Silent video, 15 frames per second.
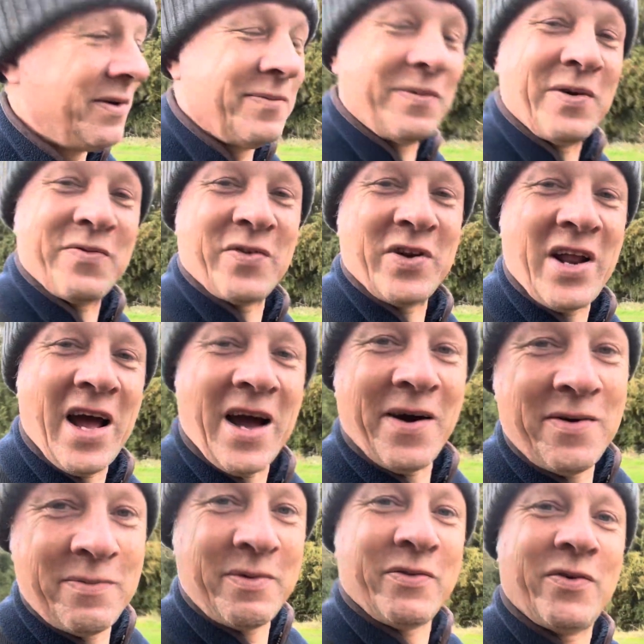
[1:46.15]
But for now,
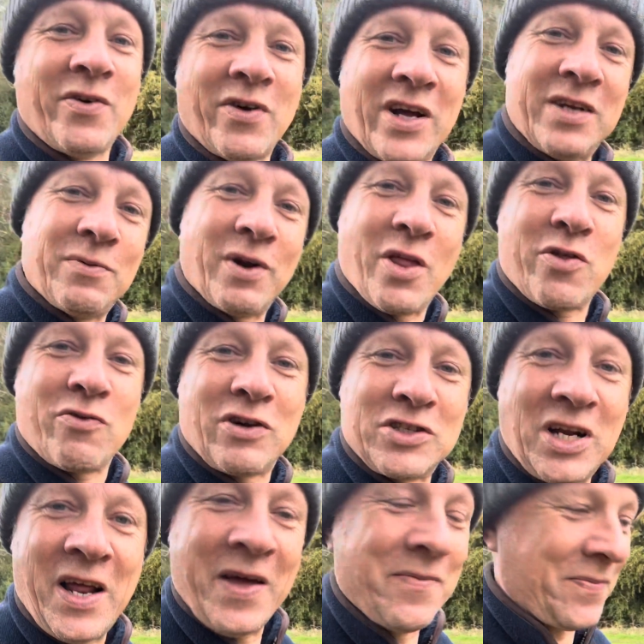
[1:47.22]
before I want to throttle
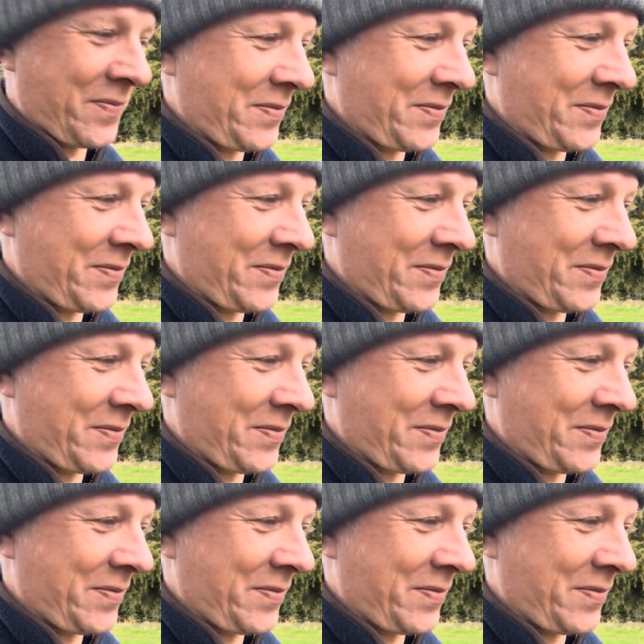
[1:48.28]
him,